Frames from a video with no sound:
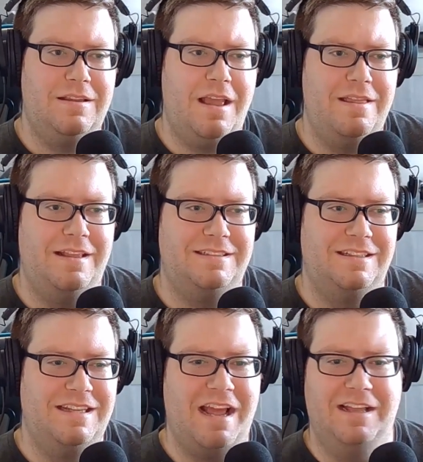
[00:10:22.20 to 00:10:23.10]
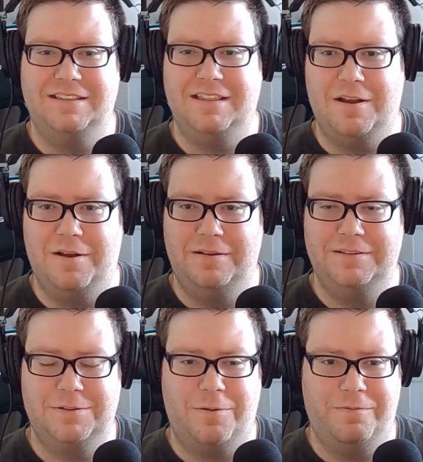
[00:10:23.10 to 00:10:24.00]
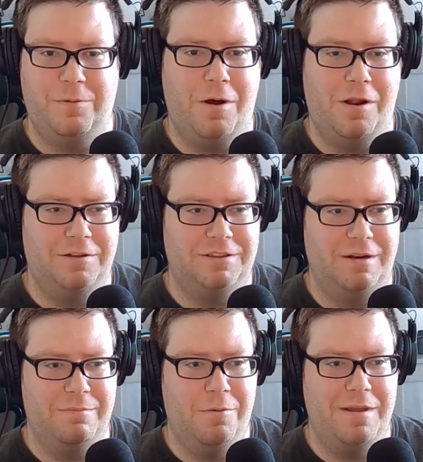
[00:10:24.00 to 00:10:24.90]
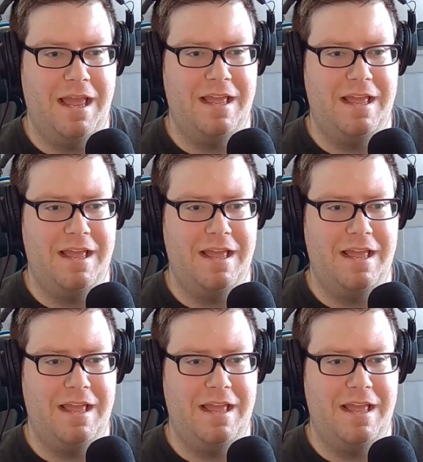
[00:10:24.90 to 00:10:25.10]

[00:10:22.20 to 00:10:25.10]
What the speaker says: And this, yeah, it's like a sort of a watershed moment.